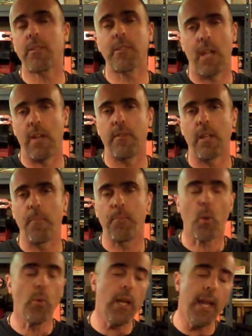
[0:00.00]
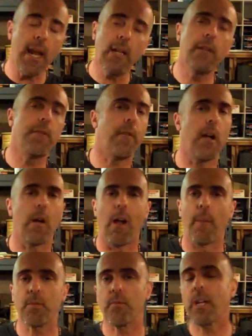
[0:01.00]
safety. When you're handling
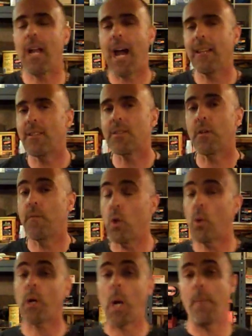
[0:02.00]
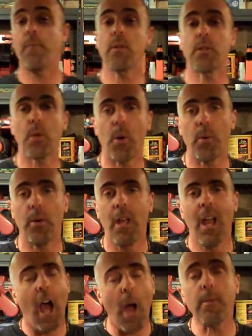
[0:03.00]
firearms, regardless of your comfort zone,
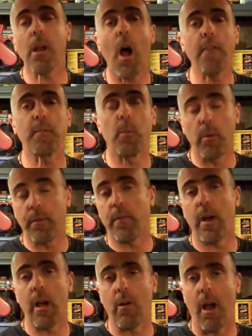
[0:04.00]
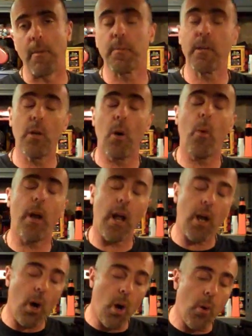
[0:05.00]
I'm comfortable with firearms, but you know what?
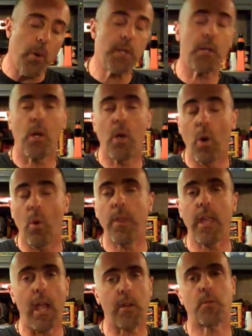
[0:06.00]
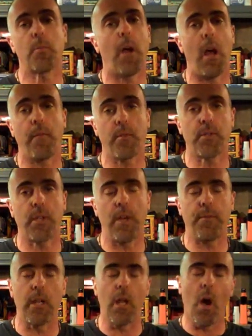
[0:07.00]
I always go the extra mile for
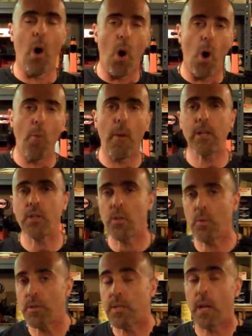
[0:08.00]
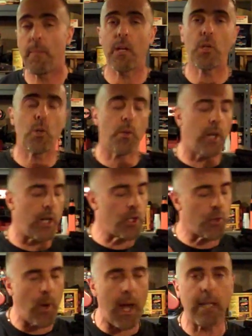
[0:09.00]
safety. All my students, I make sure that I
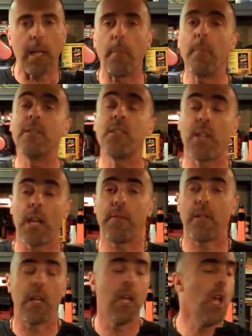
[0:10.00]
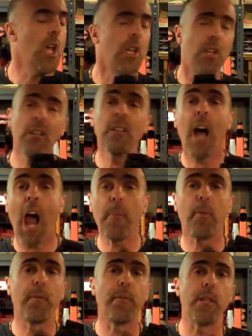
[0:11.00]
train them safety. You're
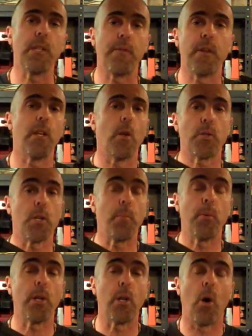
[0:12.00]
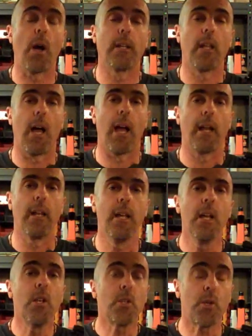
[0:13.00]
liable for these videos you're putting online.
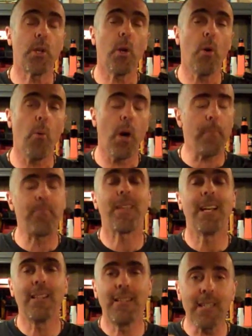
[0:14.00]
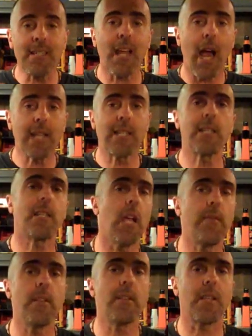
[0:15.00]
So you know what? This guy's a
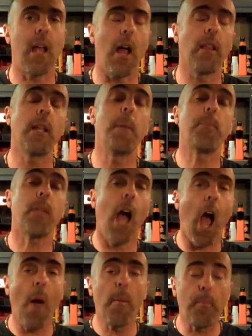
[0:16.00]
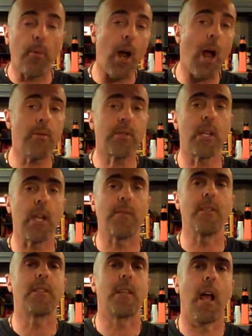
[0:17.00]
Safety Sally. I'm a proud
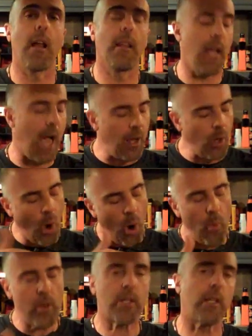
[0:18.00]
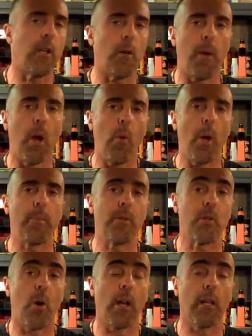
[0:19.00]
Safety Sally. I'll always clear my weapons
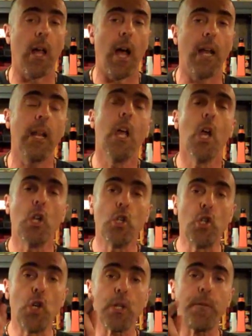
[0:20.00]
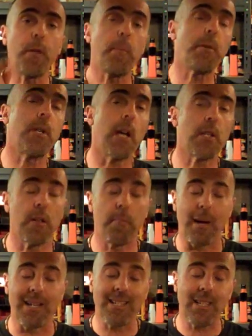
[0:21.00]
online just for the protection of
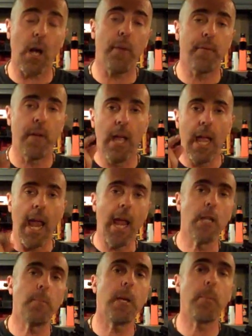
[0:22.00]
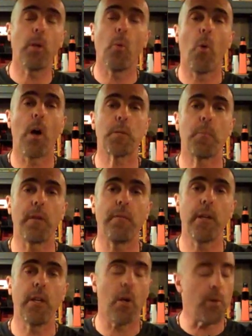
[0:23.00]
myself and the people that watch my
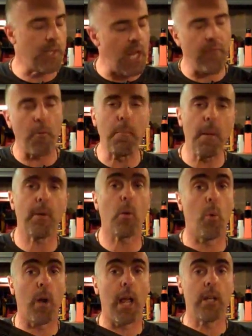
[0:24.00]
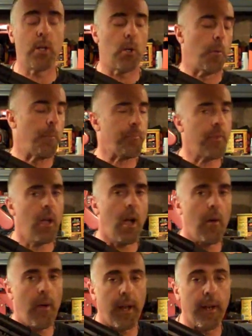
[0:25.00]
videos that ever mimic what I do.
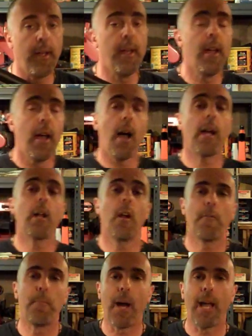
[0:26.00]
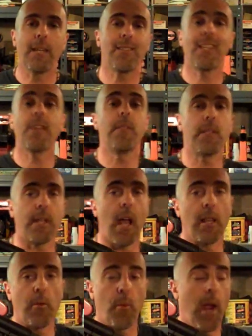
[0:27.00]
All right, I'll get off my Safety
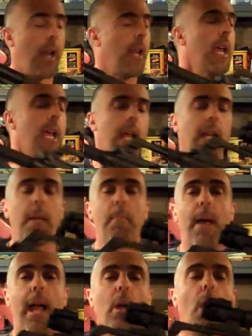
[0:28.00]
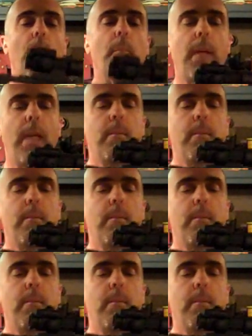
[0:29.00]
Sally rant and get back on the baby